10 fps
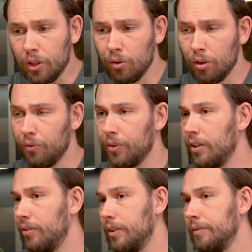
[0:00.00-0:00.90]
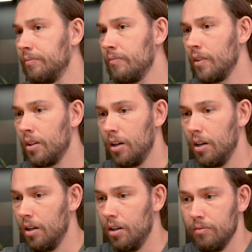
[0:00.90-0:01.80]
So first,
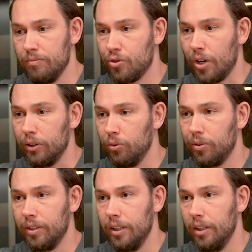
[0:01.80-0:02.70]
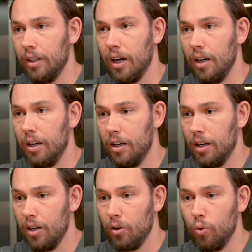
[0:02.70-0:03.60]
try to see
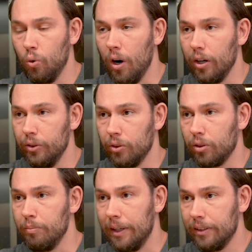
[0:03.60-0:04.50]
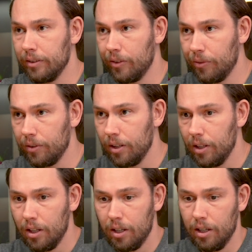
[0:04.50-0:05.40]
who are your competitors.
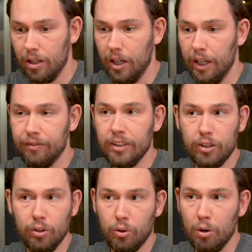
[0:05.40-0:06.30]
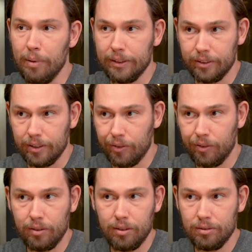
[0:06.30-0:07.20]
If there are no
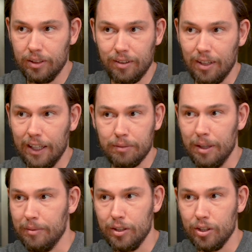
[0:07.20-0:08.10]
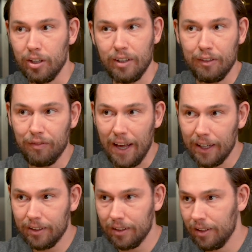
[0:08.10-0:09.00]
competitors, that's like maybe a red
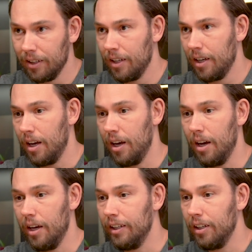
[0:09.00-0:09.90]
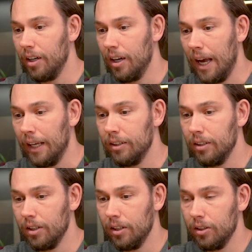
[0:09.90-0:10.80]
flag. And
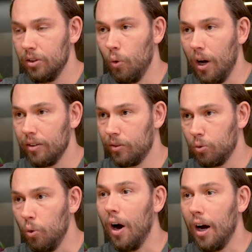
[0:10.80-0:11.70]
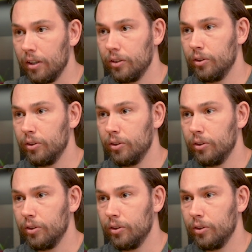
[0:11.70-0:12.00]
the ones who are